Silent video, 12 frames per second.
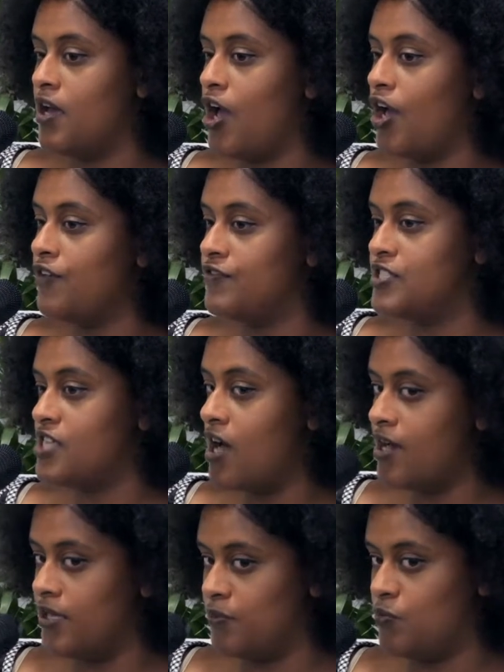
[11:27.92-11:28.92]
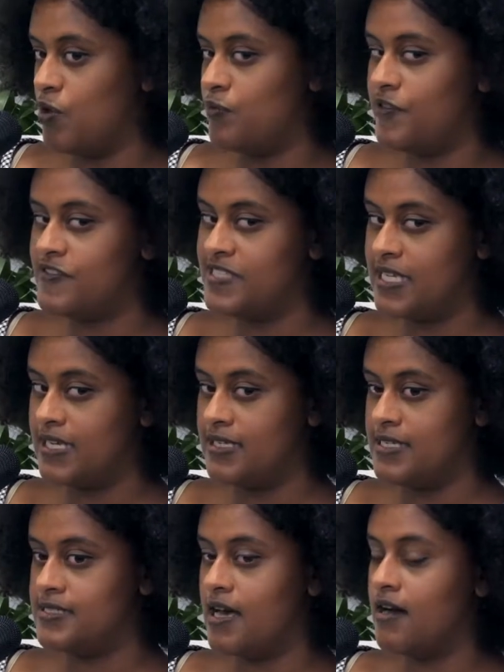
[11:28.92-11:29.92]
Over time, what we've seen
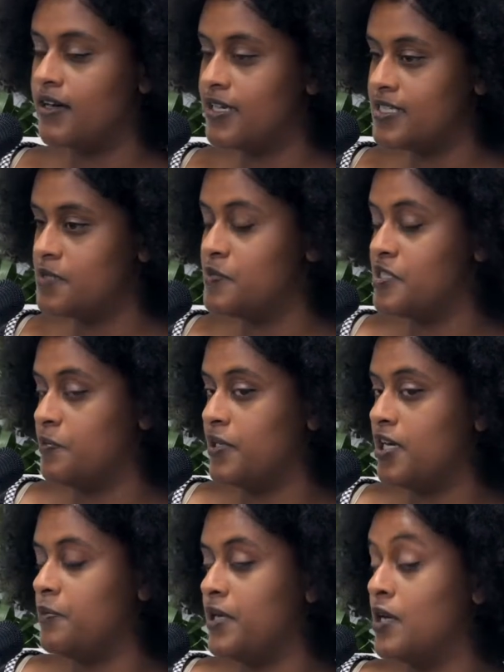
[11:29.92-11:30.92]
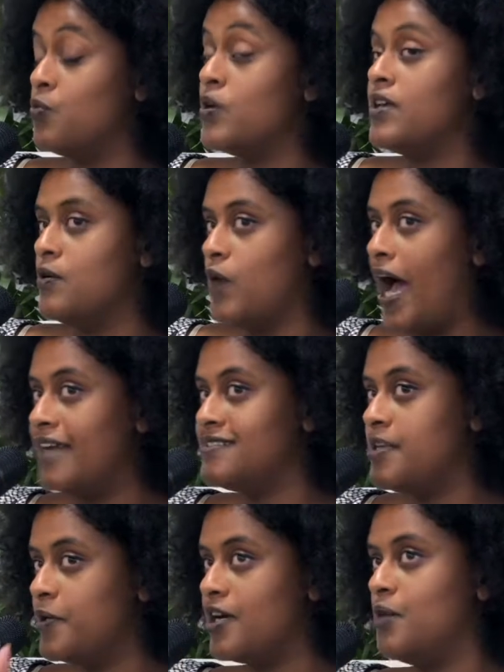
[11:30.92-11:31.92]
is that our customers are becoming, as
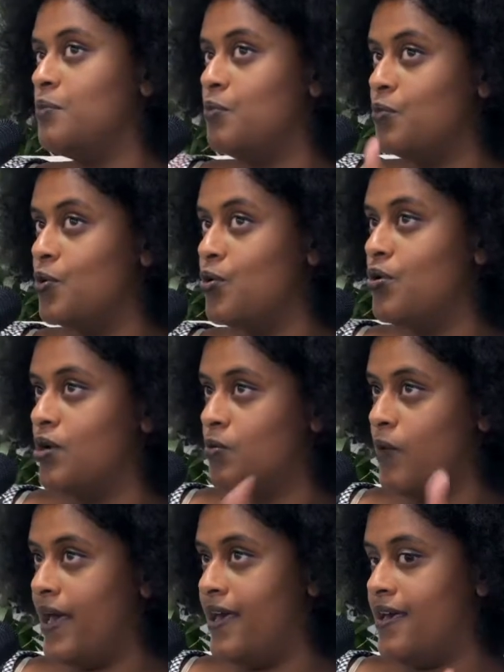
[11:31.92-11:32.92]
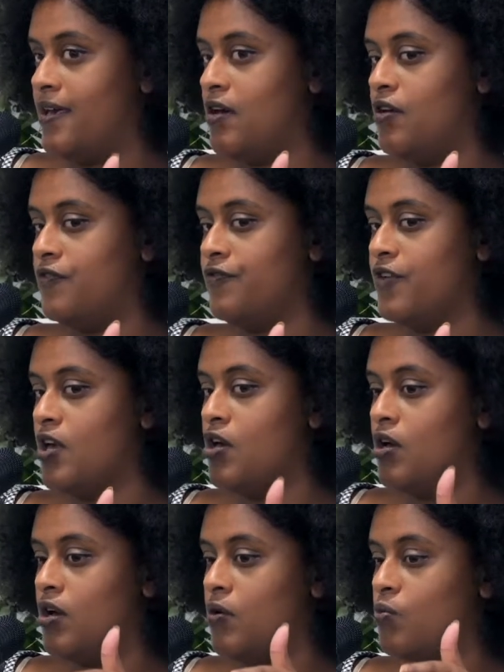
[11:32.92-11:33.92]
they become more aware of
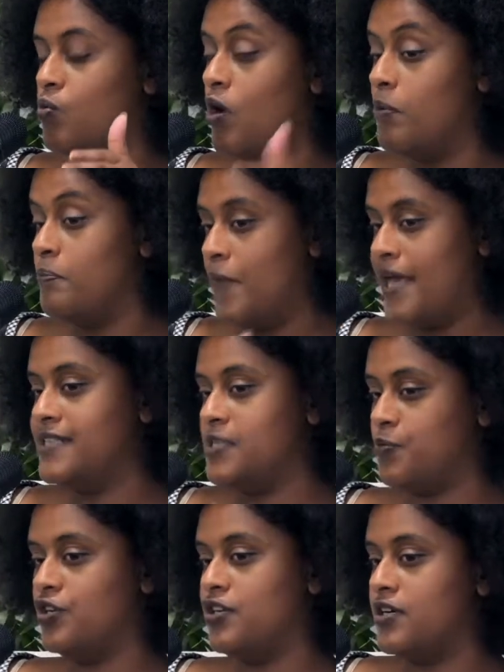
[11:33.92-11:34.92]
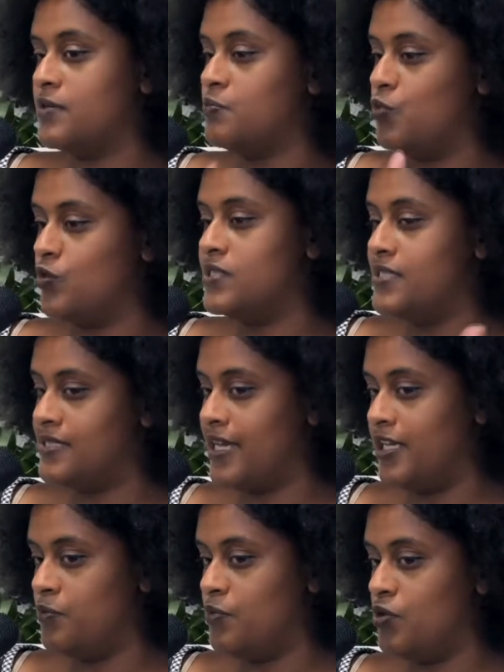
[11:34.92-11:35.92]
what makes a product more
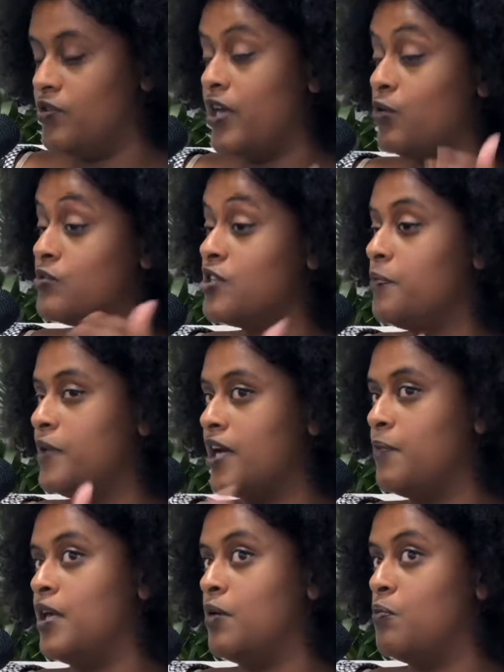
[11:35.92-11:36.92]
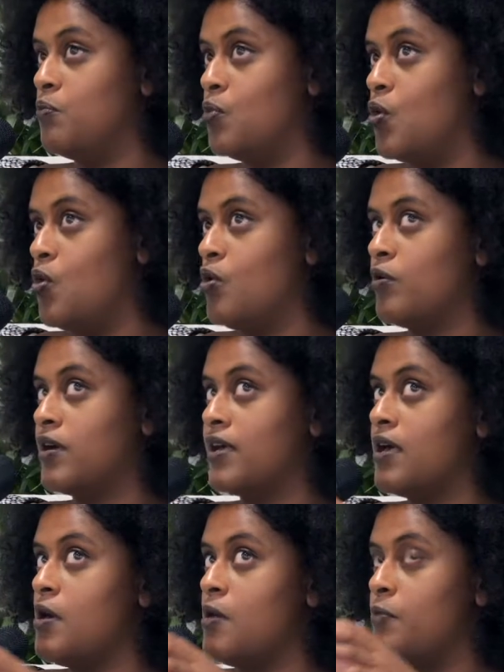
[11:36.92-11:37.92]
sustainable, they're also becoming more
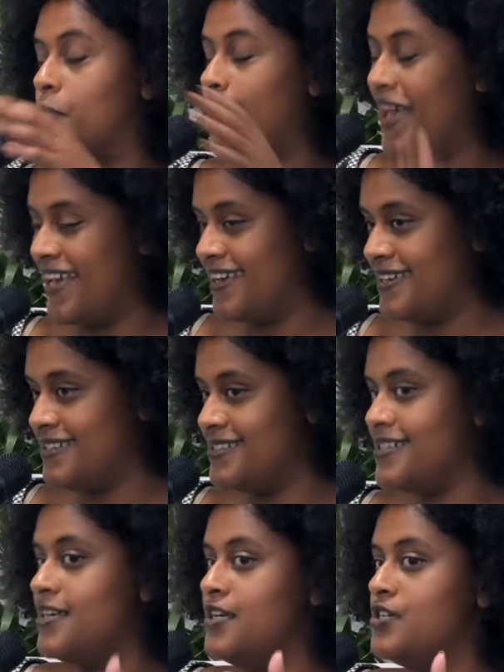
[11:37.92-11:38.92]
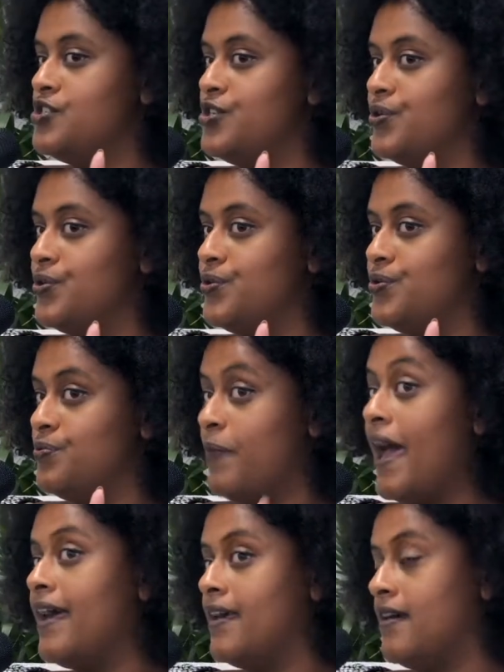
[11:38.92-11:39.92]
prepared to
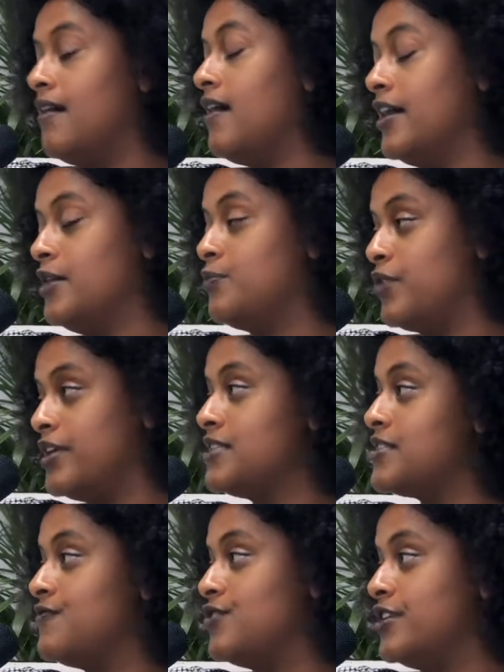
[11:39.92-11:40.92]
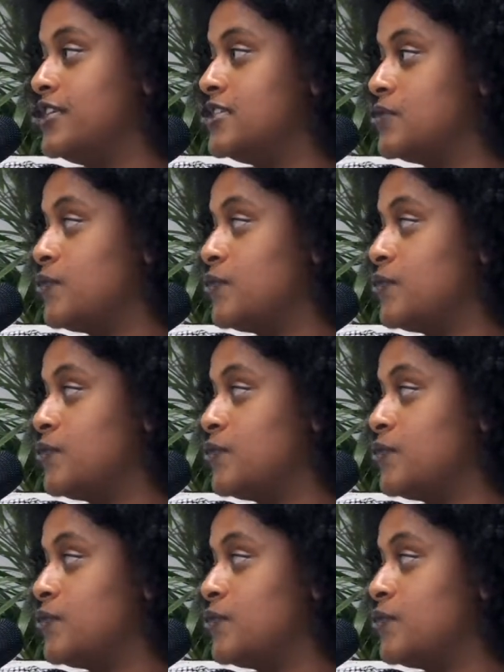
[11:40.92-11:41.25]
pay a higher price for it as